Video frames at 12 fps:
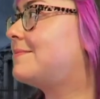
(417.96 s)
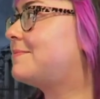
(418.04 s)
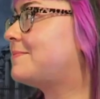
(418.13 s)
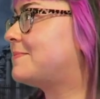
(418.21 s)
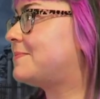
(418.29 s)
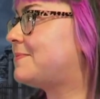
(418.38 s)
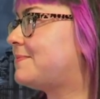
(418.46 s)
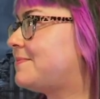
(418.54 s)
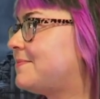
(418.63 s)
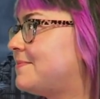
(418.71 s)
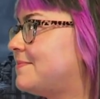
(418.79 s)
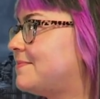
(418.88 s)

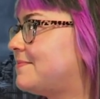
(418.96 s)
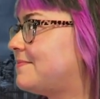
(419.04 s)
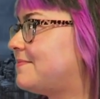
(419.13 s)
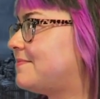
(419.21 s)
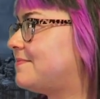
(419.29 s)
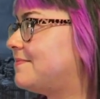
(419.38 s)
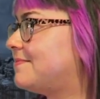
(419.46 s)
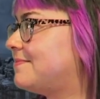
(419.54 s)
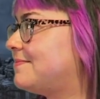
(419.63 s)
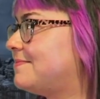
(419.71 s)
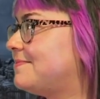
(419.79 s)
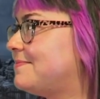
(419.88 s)

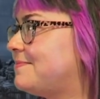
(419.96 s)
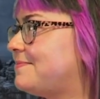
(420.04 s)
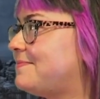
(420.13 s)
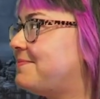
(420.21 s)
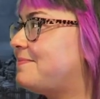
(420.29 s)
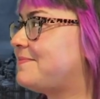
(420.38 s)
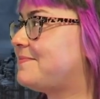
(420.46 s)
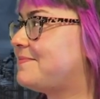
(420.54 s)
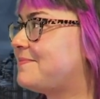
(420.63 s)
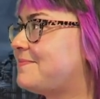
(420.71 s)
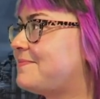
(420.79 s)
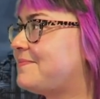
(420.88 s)

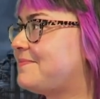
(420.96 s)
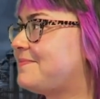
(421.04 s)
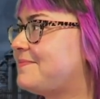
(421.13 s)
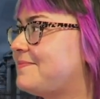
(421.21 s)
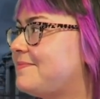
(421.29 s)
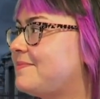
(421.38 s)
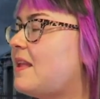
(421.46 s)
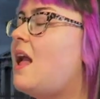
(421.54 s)
(not speaking)